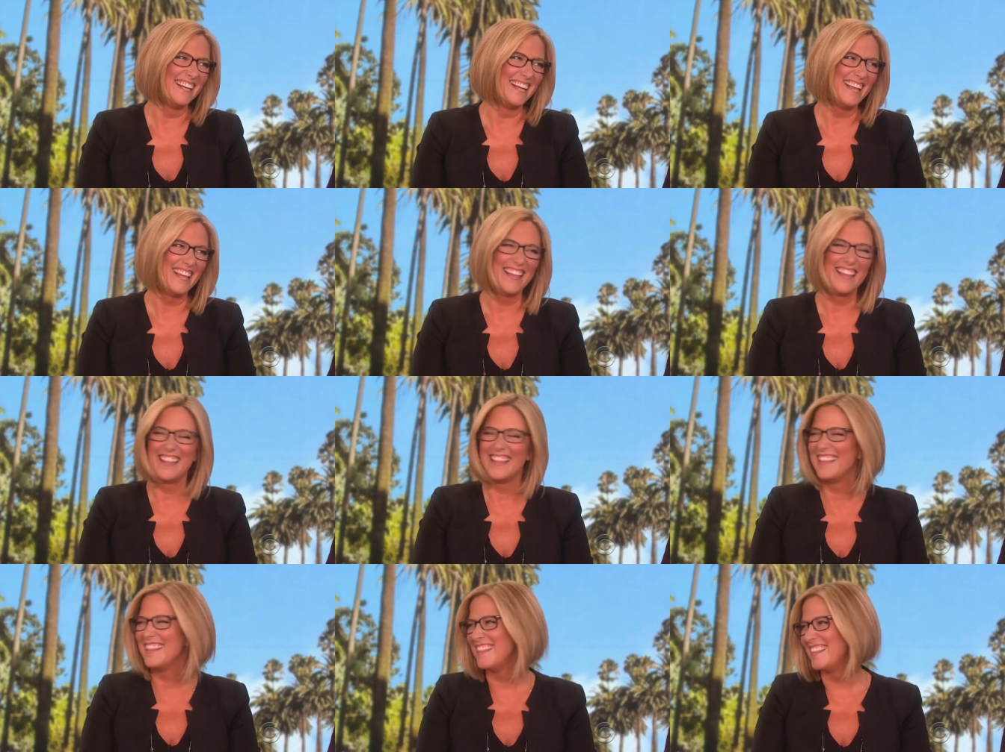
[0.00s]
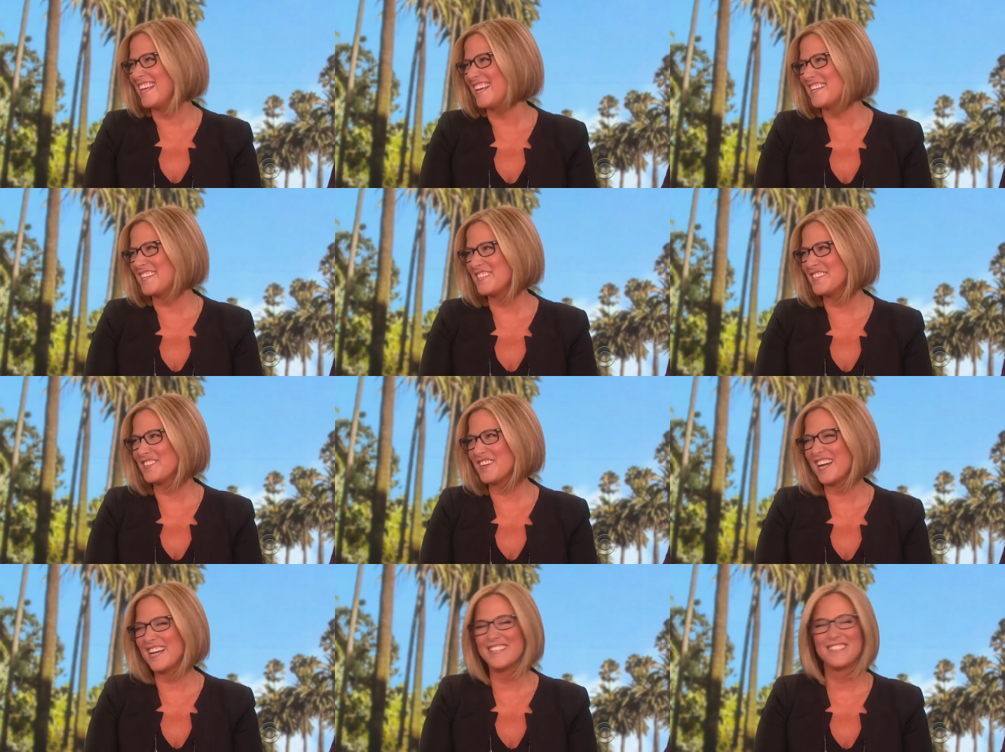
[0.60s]

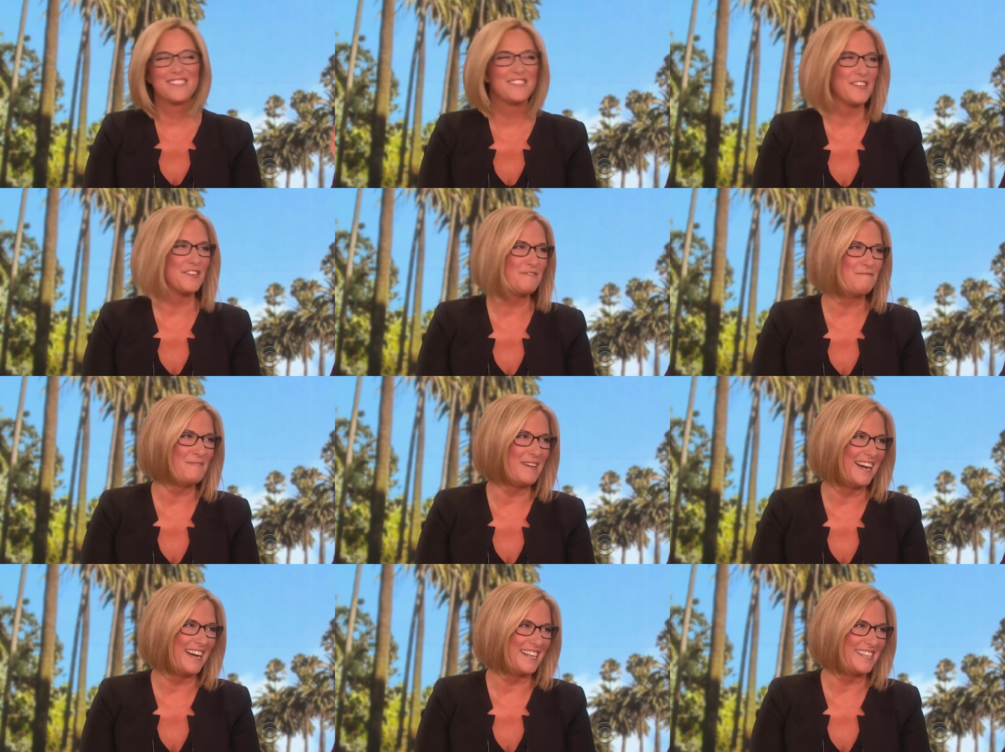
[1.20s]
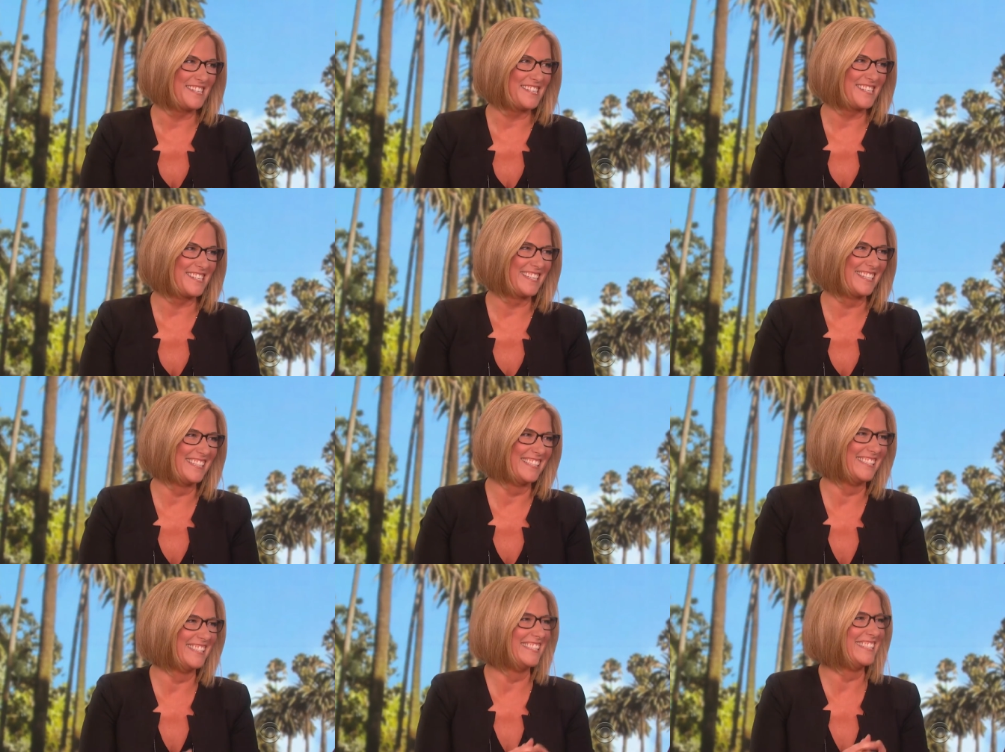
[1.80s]
Watts. Welcome, Julie. Welcome down
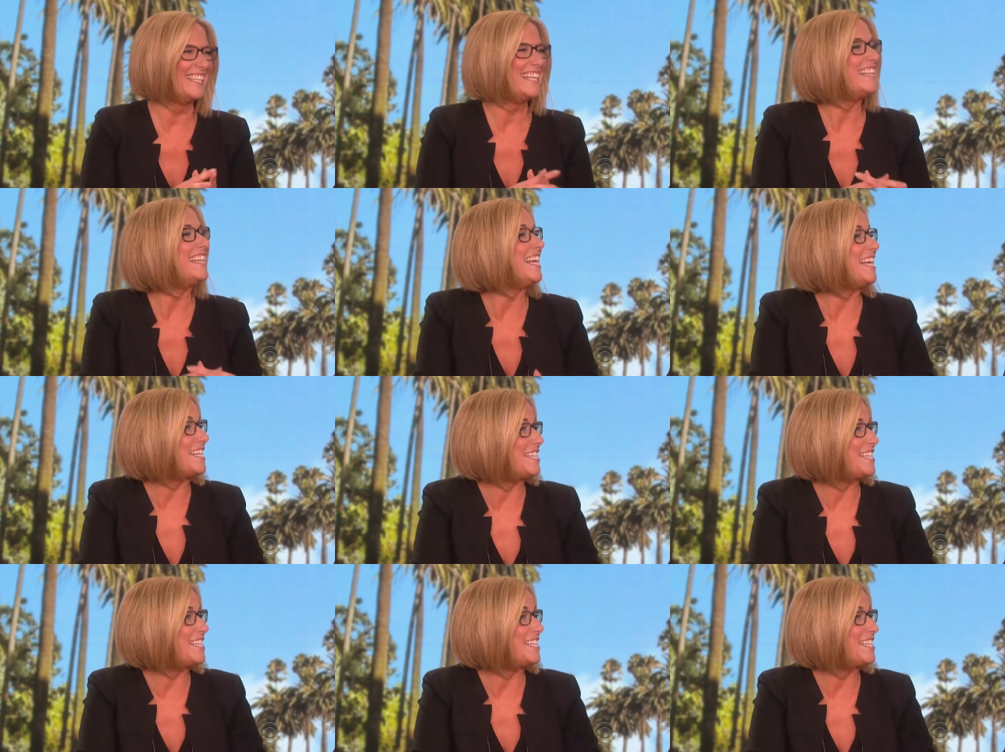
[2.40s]
south to